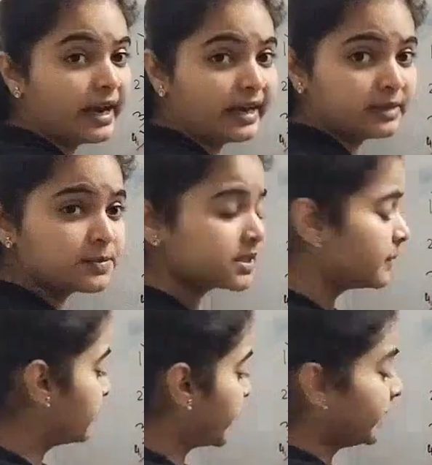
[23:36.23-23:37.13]
atoms
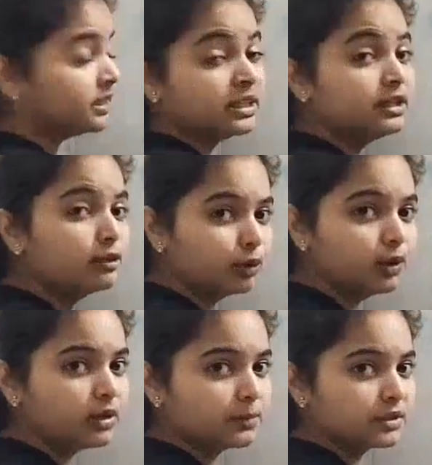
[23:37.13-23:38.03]
combine in
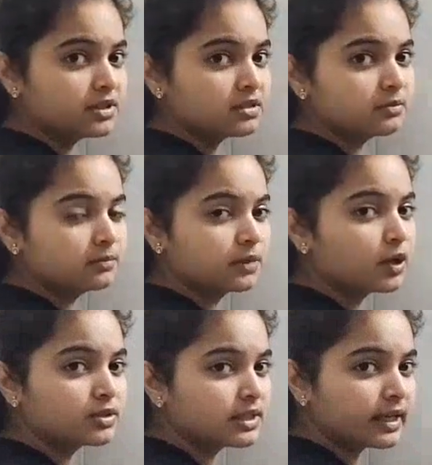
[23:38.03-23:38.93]
whole numbers
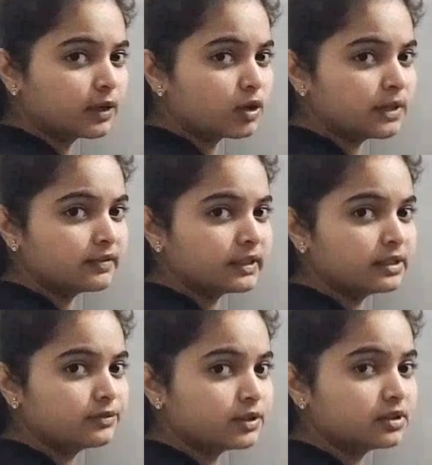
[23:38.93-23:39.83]
because they cannot be
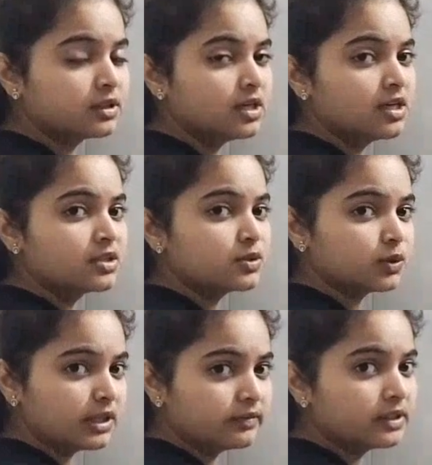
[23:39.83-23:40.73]
divided further. So
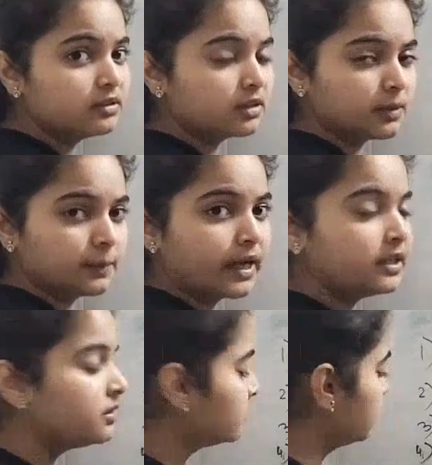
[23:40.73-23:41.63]
they will
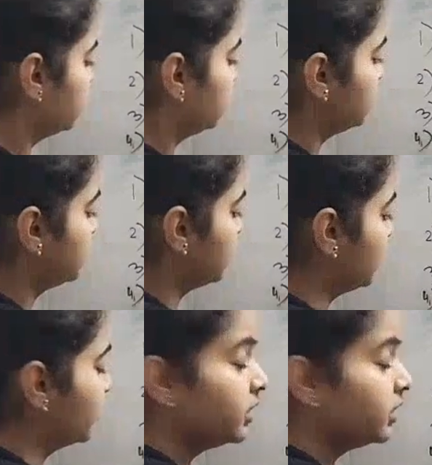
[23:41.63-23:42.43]
combine in whole